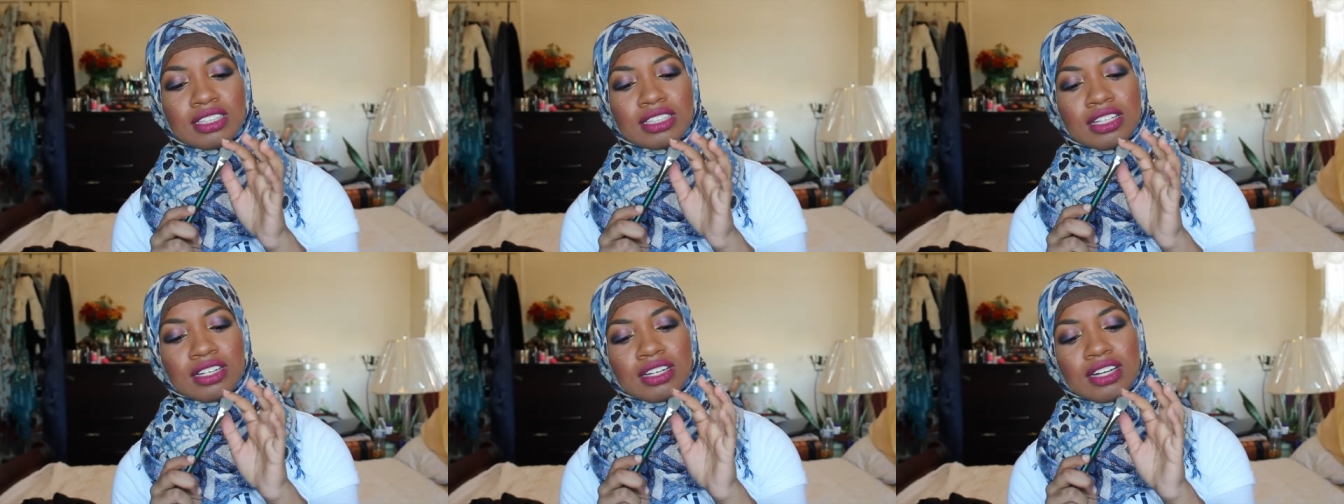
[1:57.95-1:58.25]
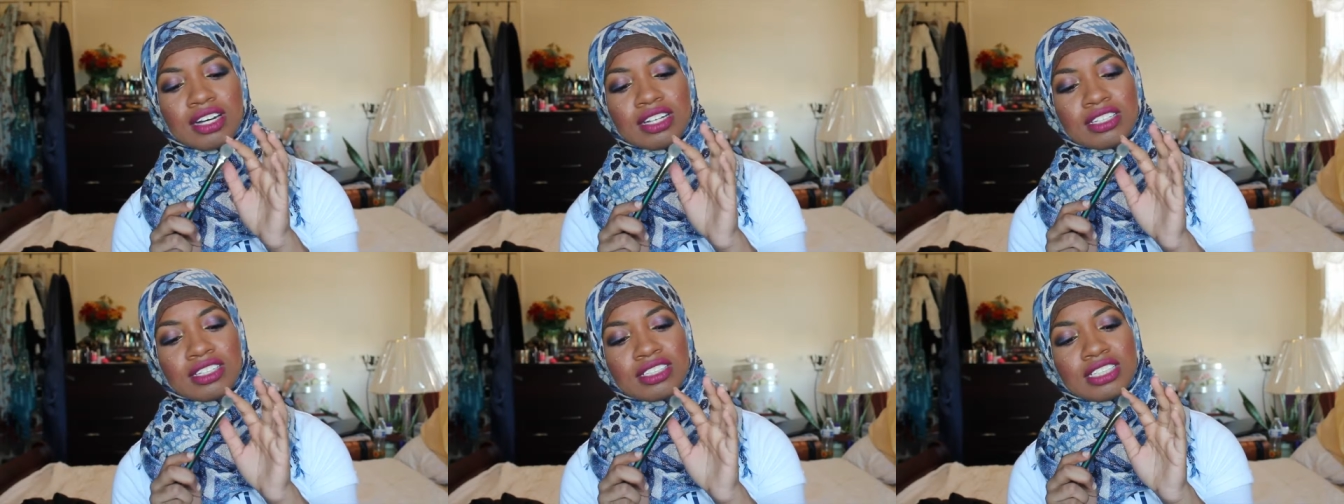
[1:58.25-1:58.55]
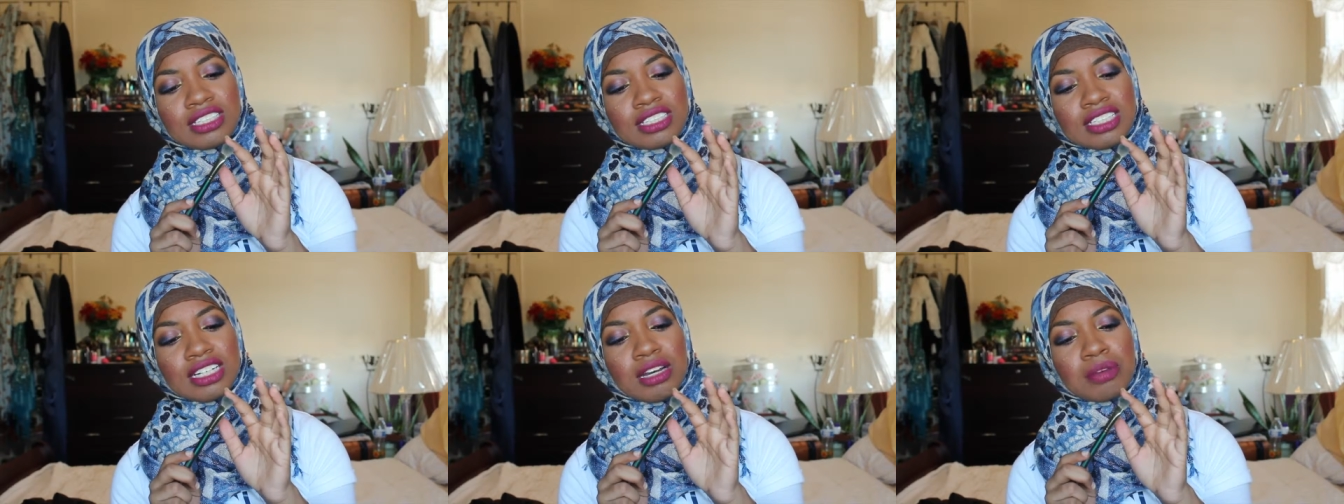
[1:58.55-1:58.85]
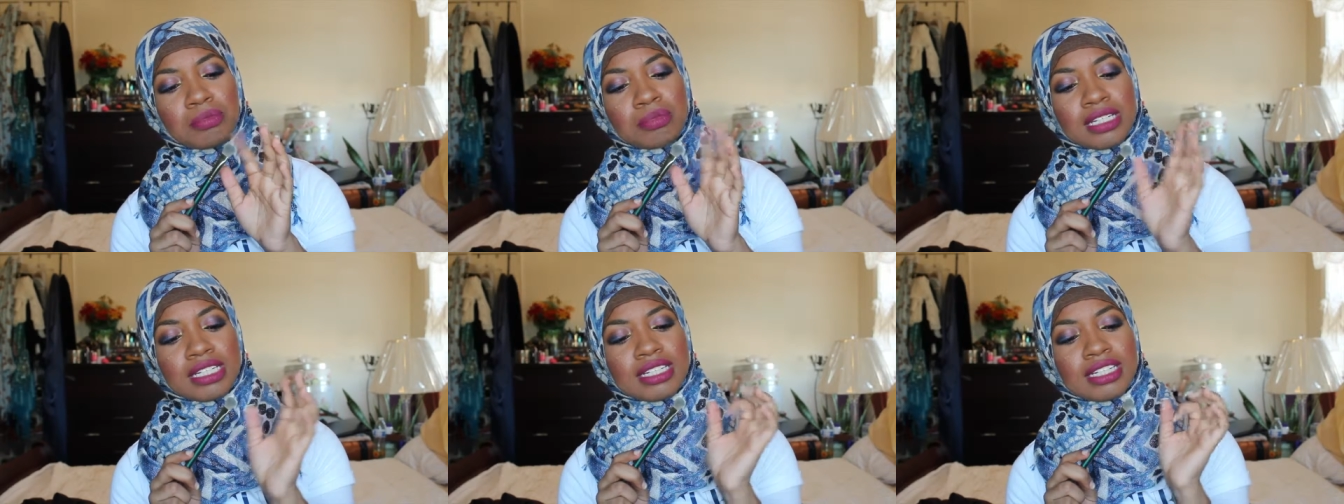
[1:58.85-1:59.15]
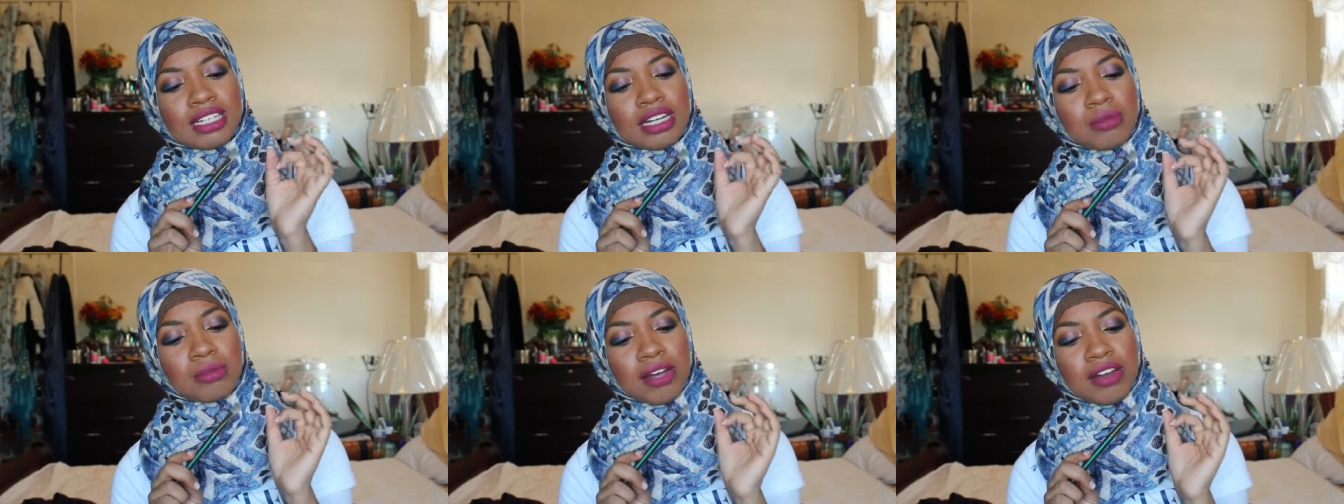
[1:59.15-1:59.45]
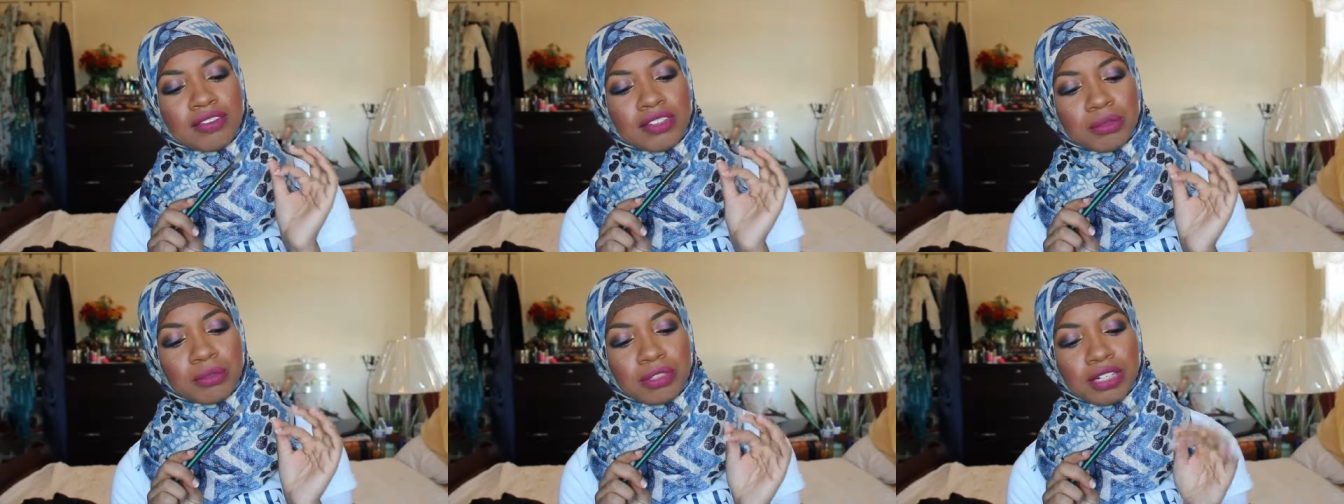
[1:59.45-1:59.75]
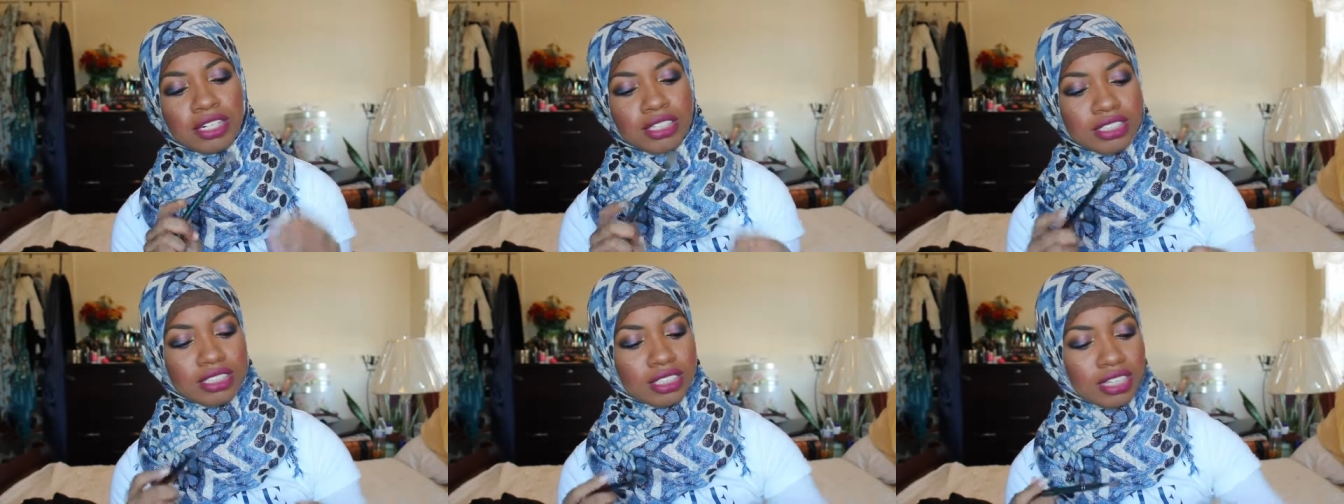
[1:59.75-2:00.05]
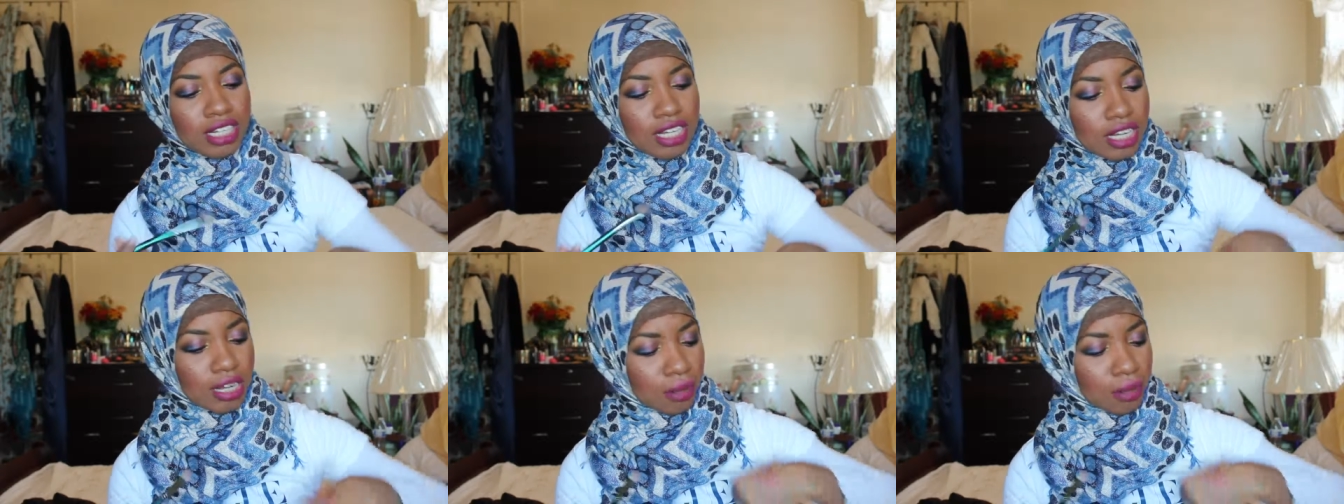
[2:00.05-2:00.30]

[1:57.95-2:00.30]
the color doesn't completely come off the brush.